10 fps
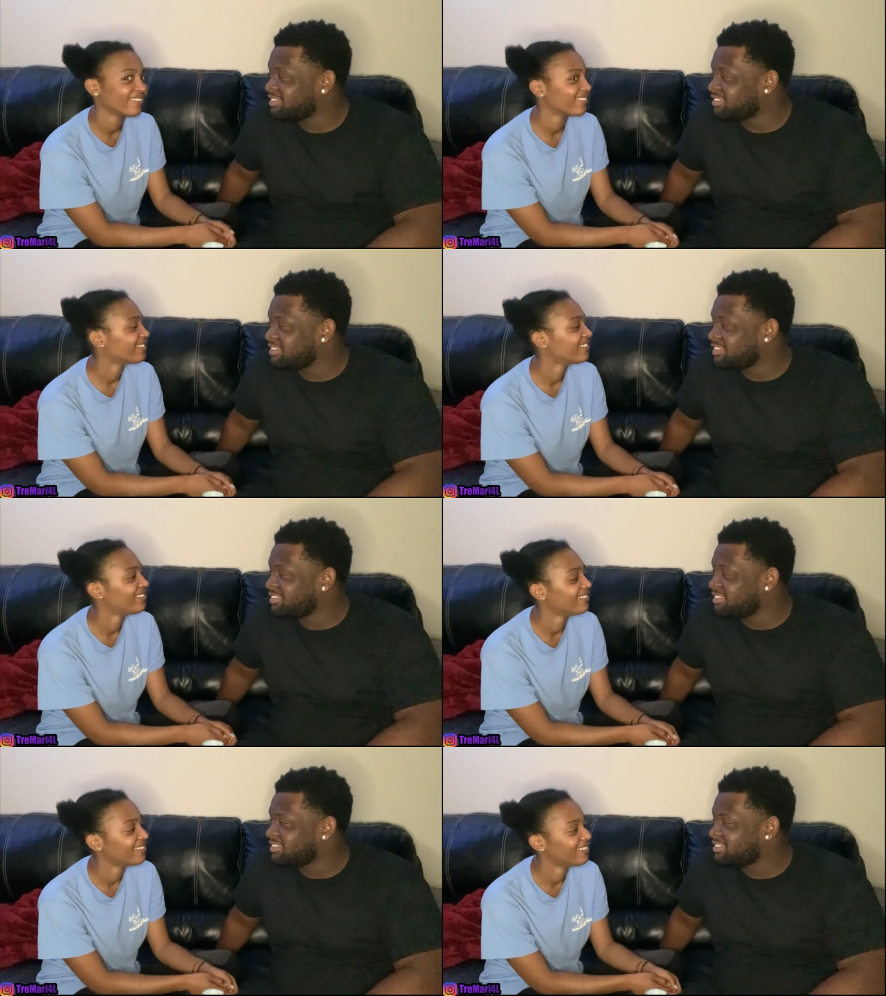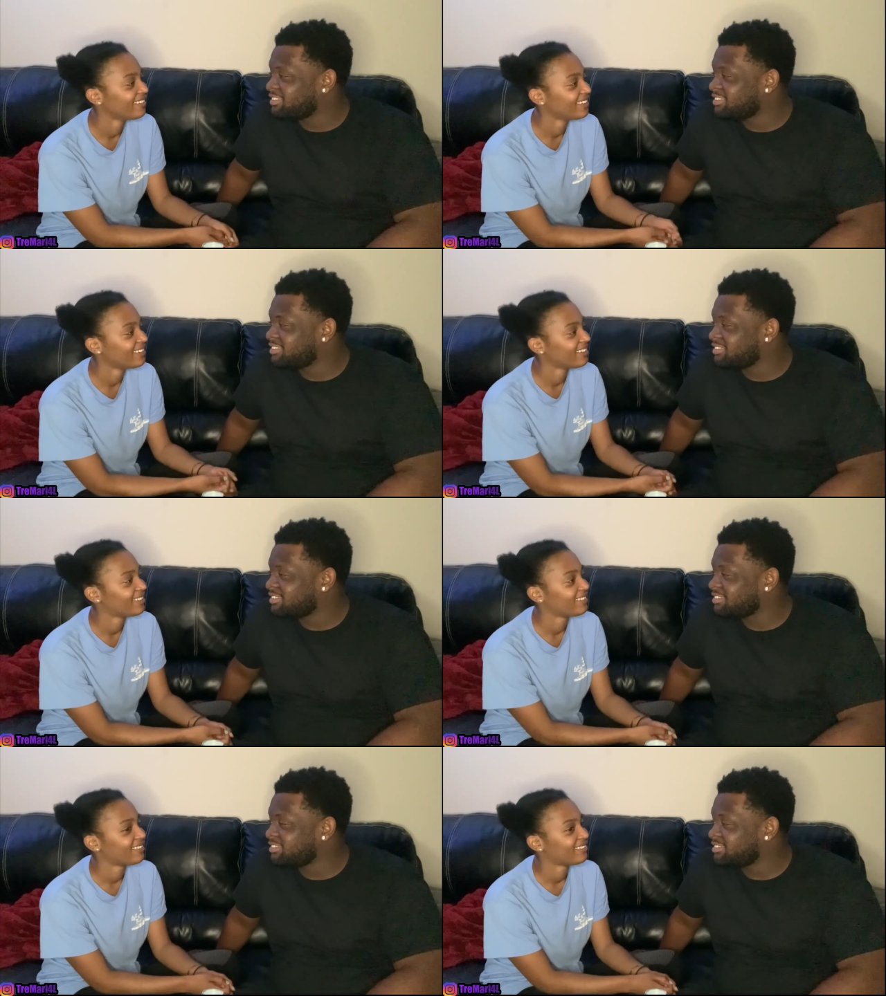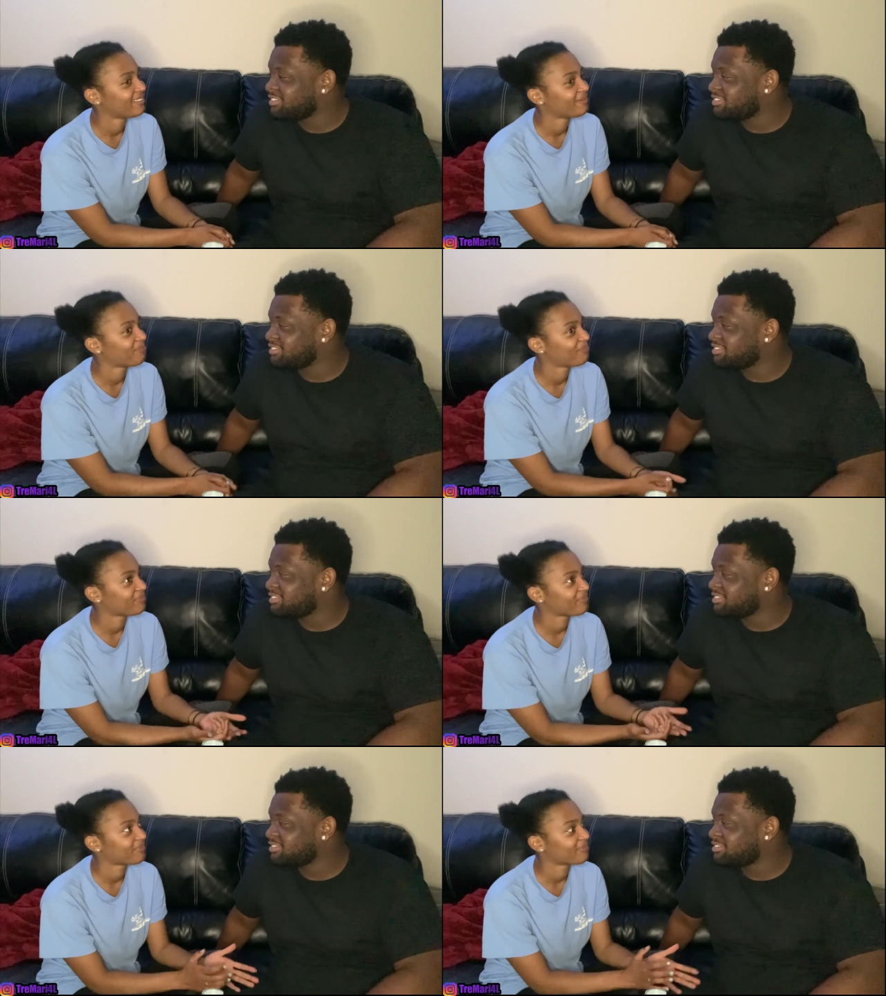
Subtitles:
(no one is talking)